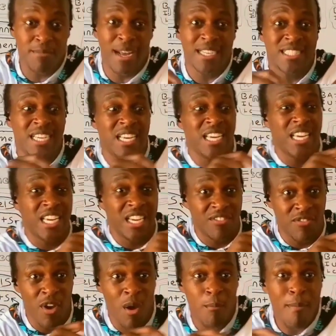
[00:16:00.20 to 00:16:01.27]
my teeth,
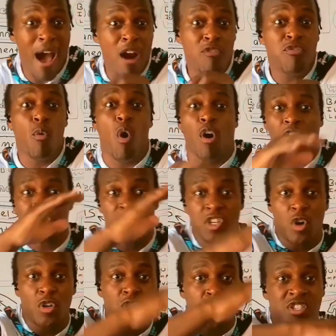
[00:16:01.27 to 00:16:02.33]
mouthwash.
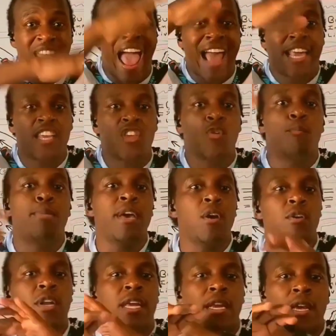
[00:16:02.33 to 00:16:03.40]
You stacking, you
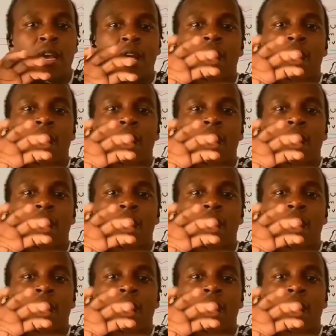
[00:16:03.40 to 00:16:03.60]
building.